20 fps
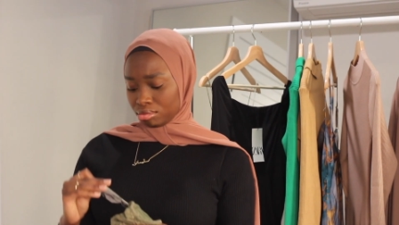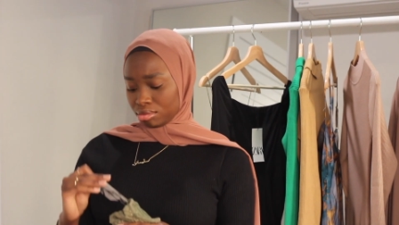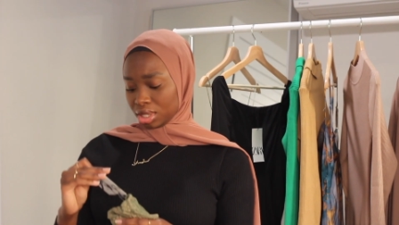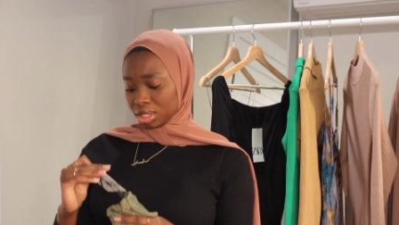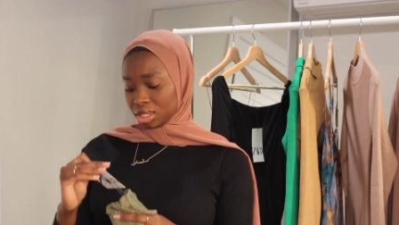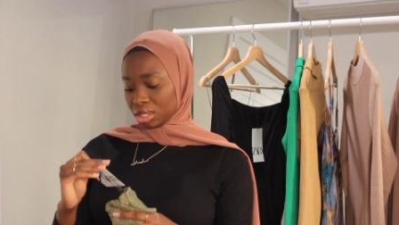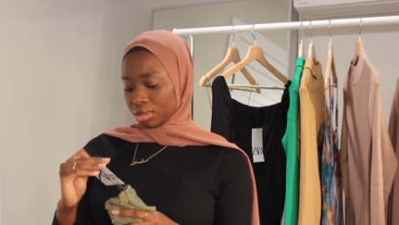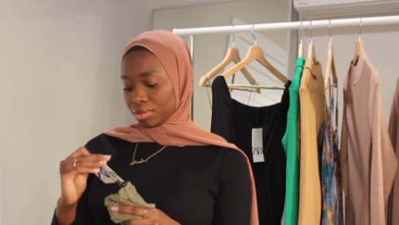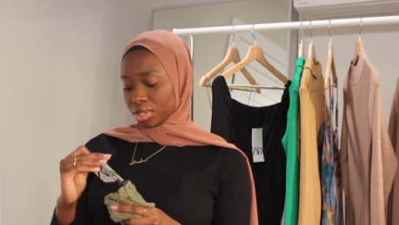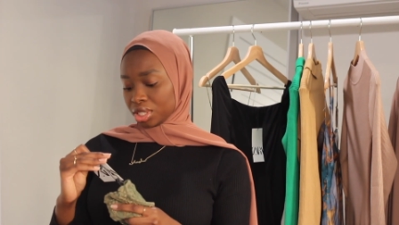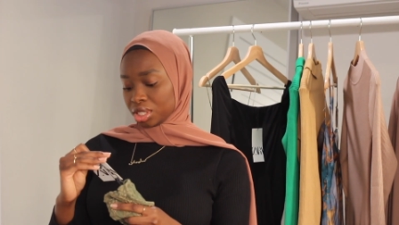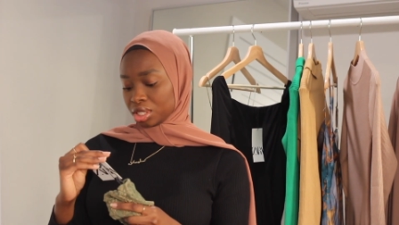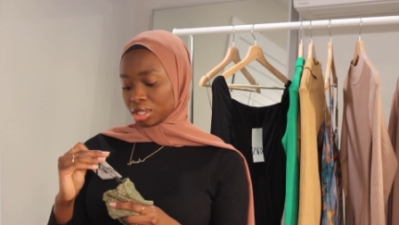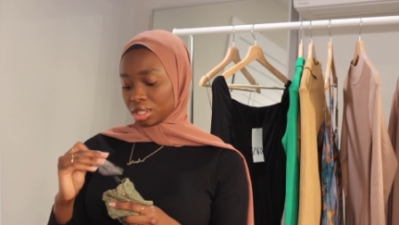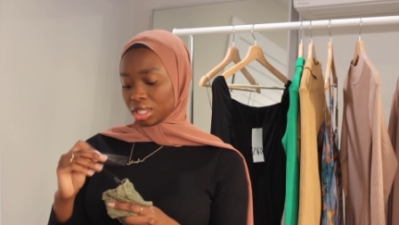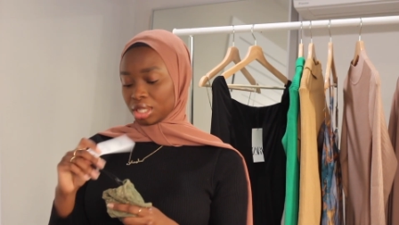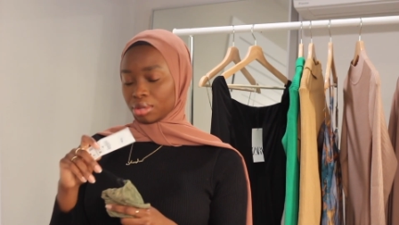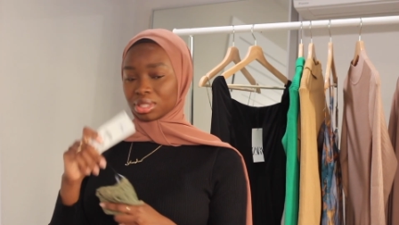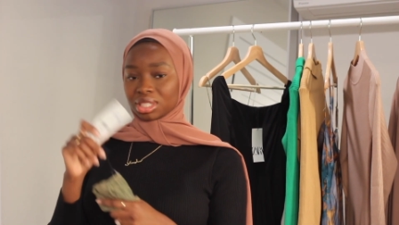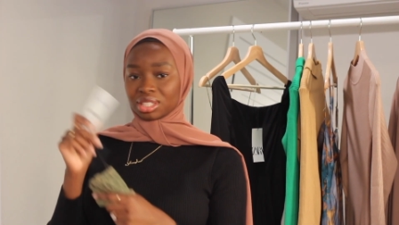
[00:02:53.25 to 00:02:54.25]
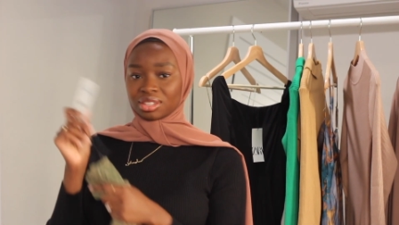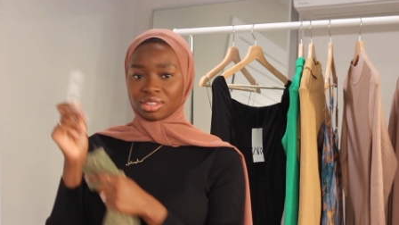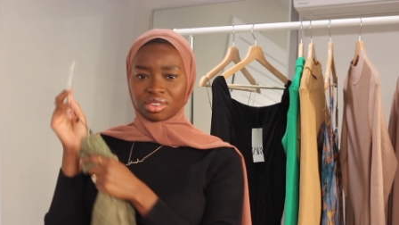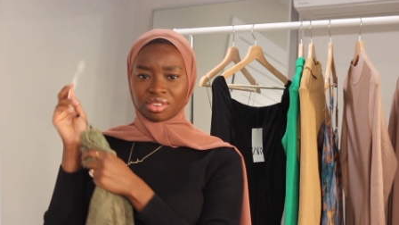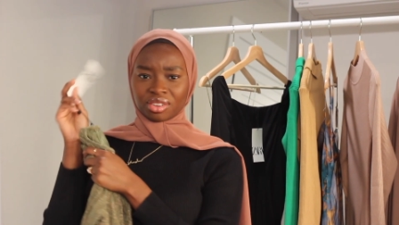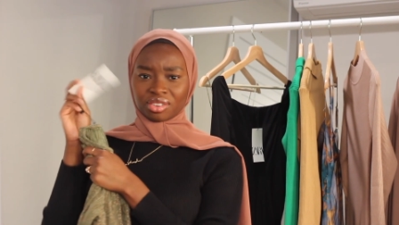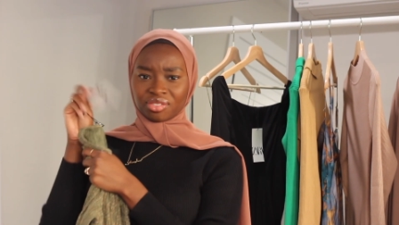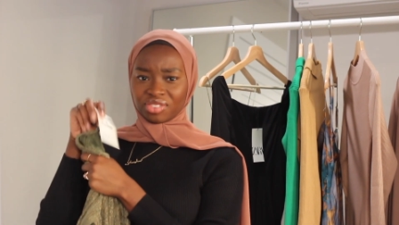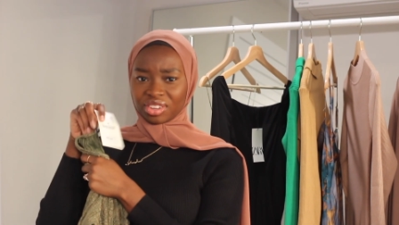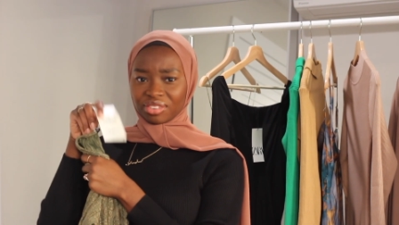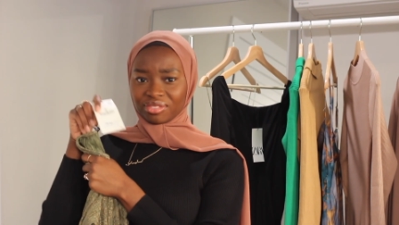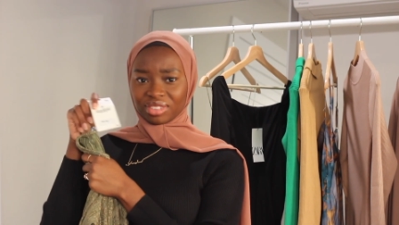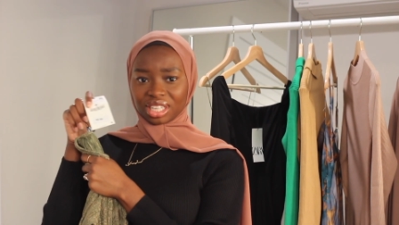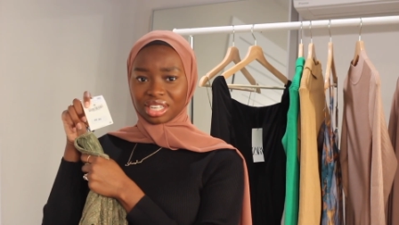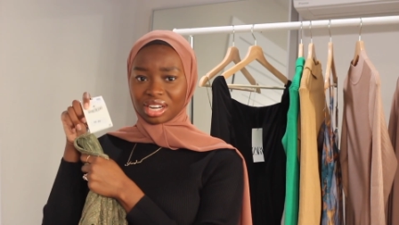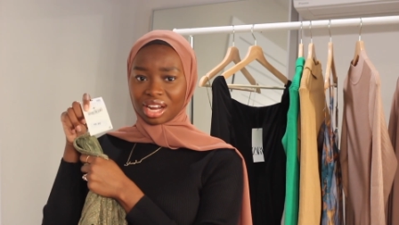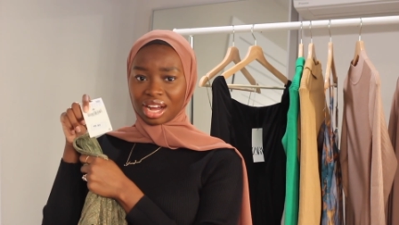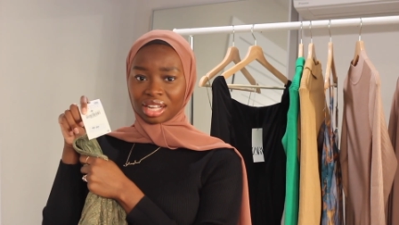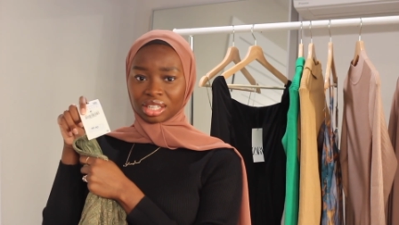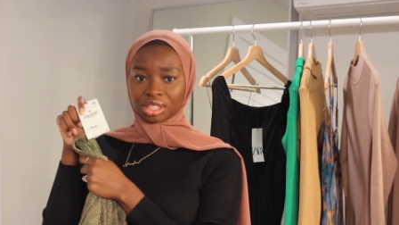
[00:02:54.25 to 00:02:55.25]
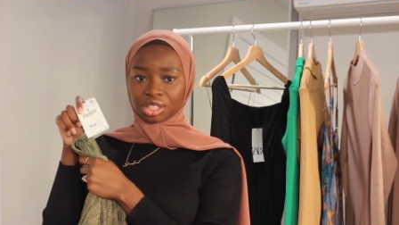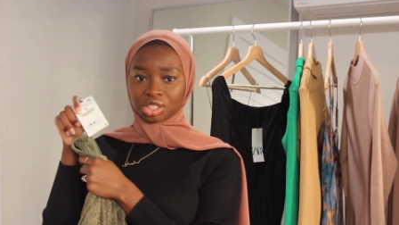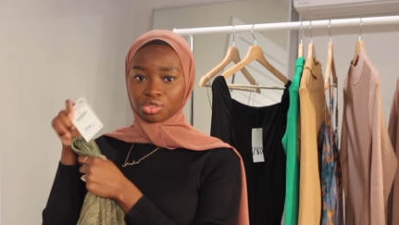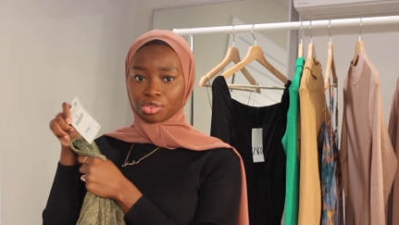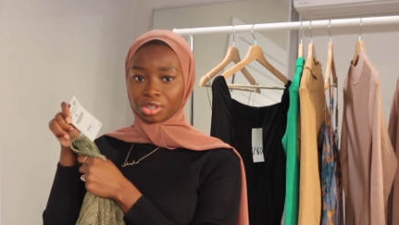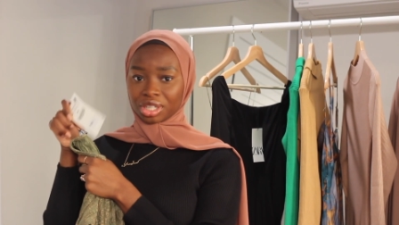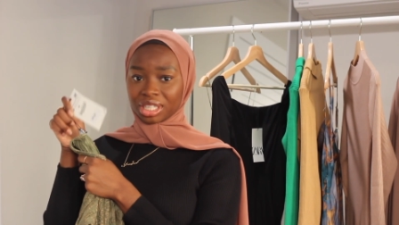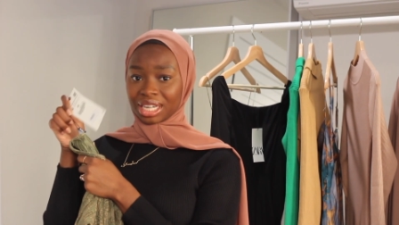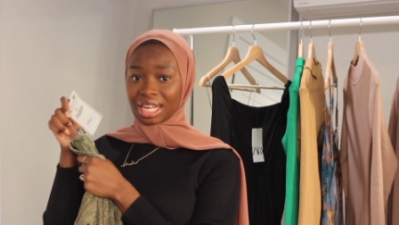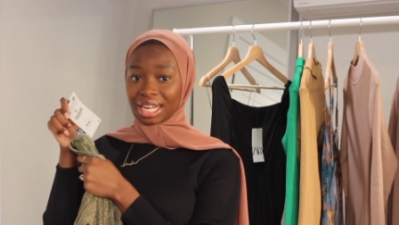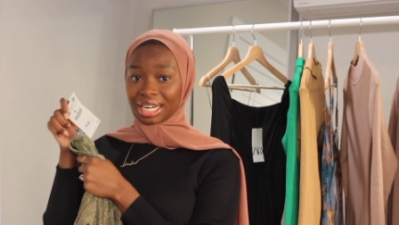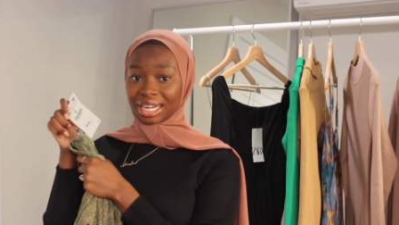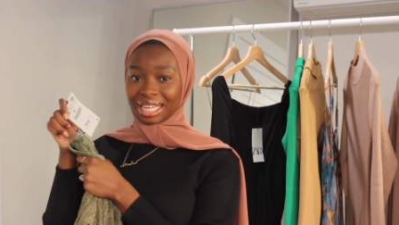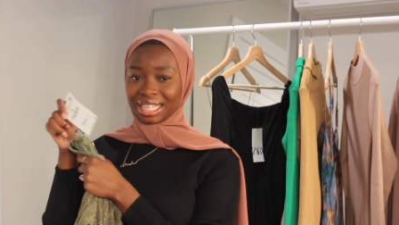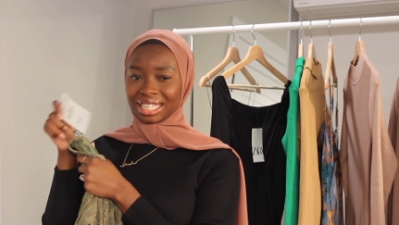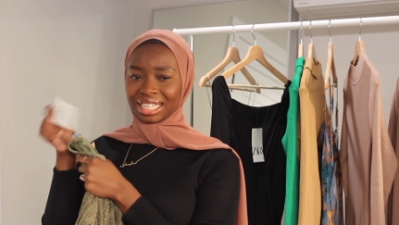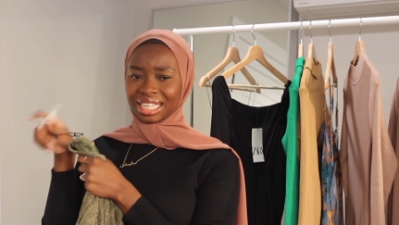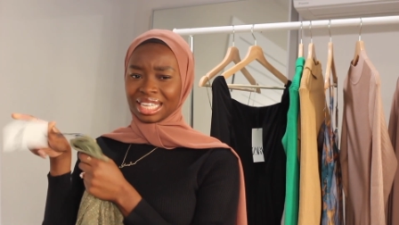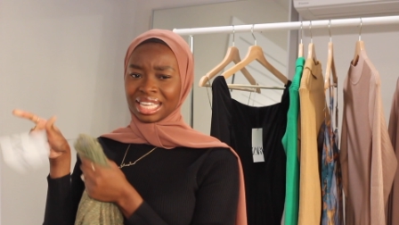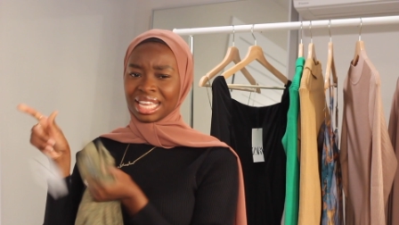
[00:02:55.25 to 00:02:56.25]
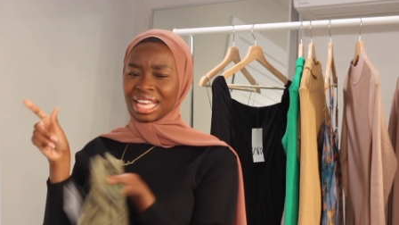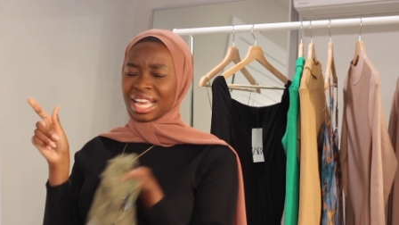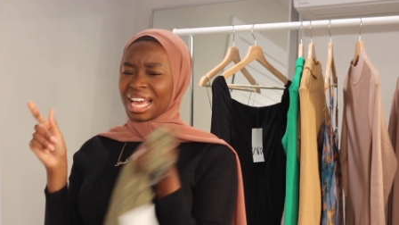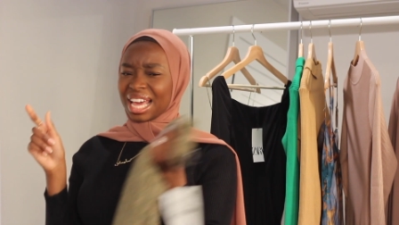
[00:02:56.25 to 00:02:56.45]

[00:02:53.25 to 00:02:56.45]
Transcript: this originally was fifty dollars, forty nine ninety.